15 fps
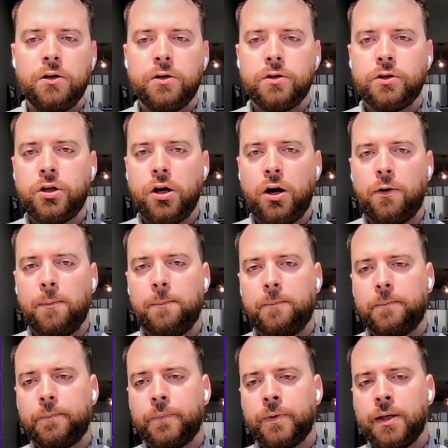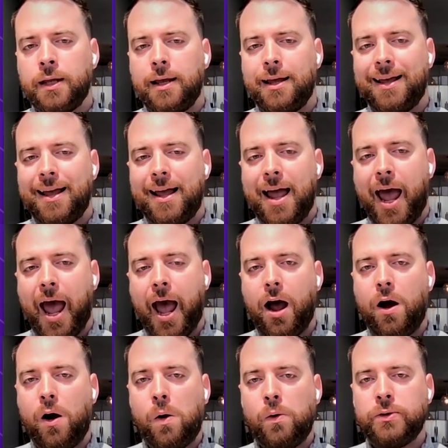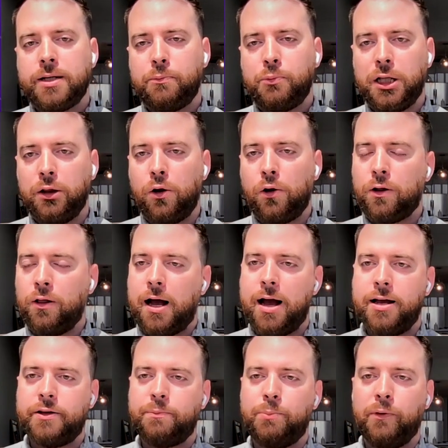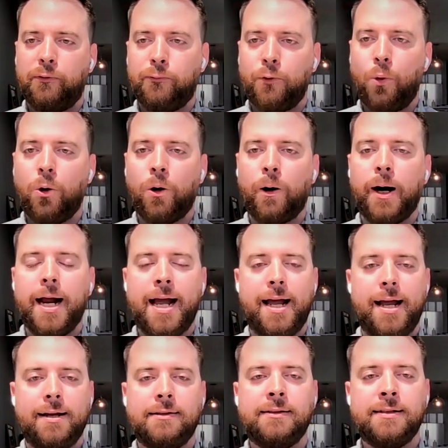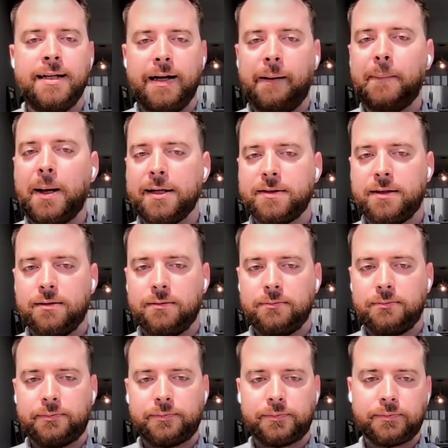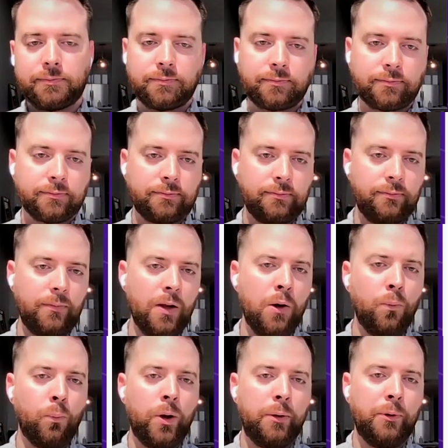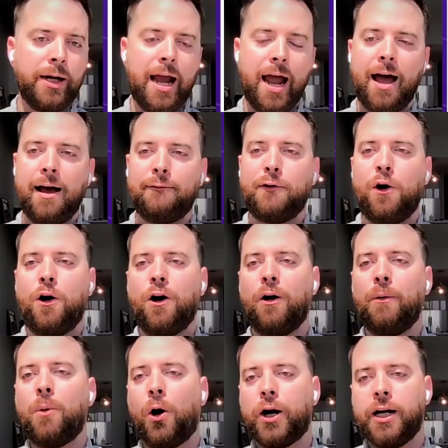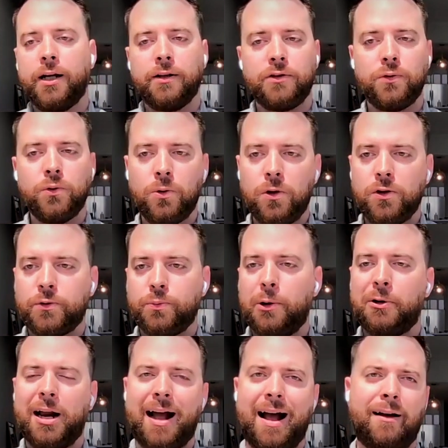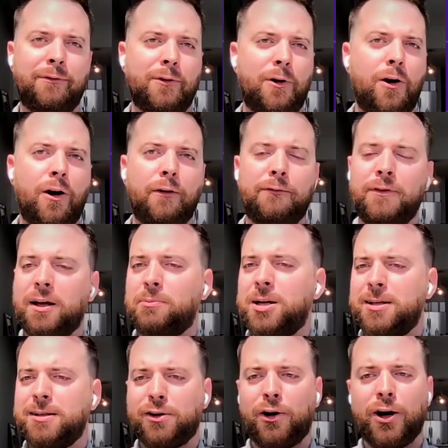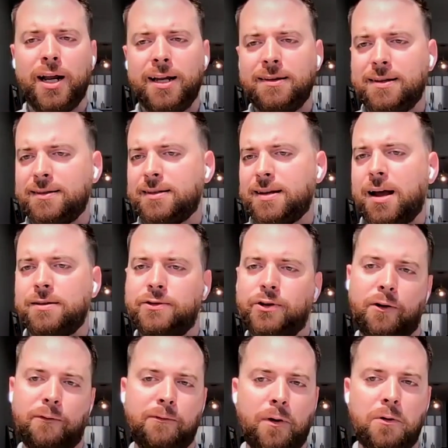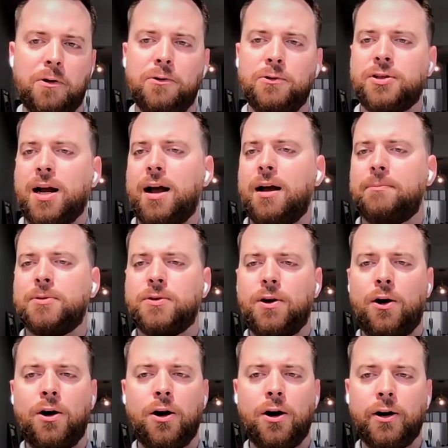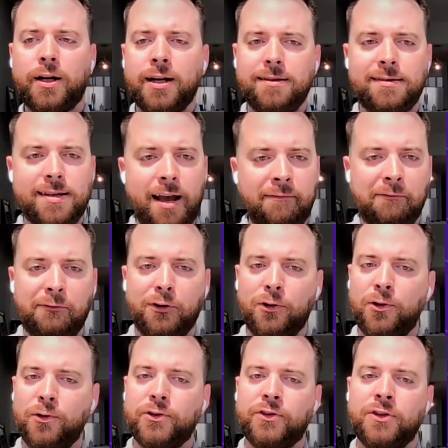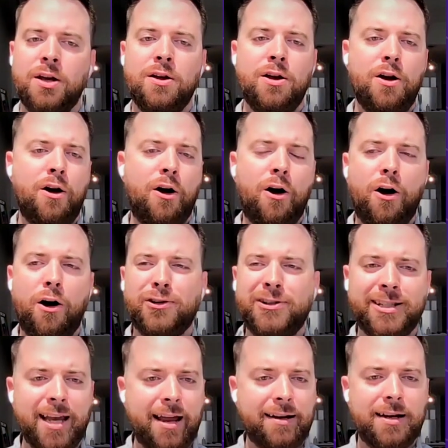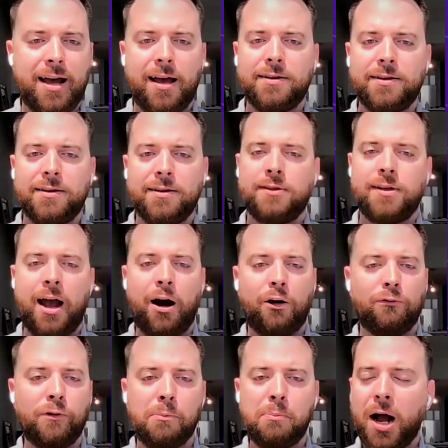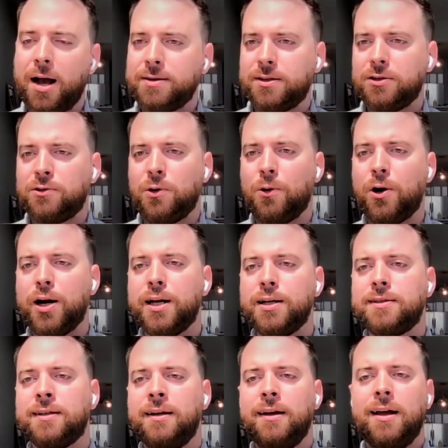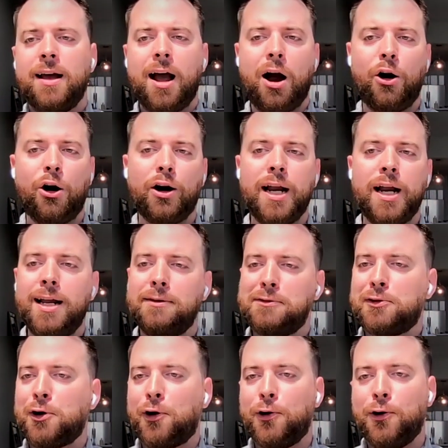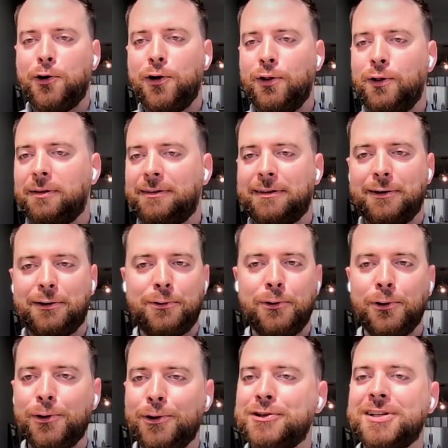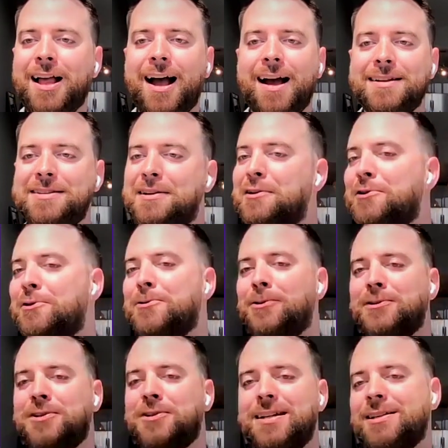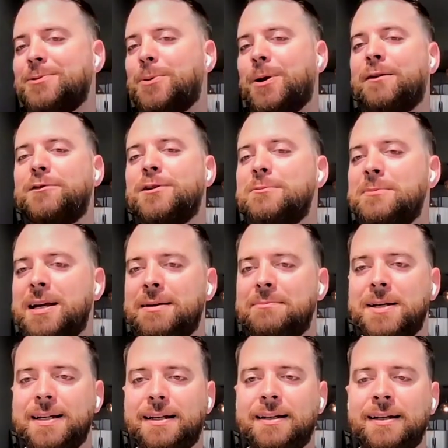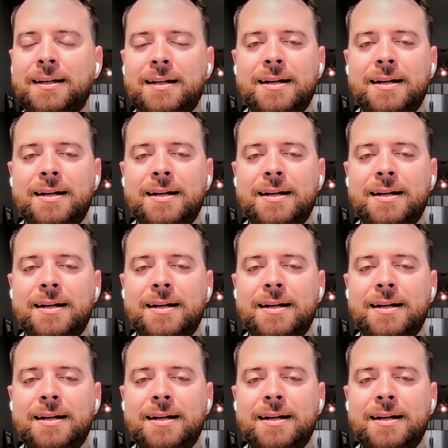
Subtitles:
So how did we localize before a TMS? We would have our marketing tools, we would have our Figmas, our InDesigns, our Photoshops, our Contentfuls, our Zendesks, our repositories, our internal Google Slides and Google Sheets, whatever it may be.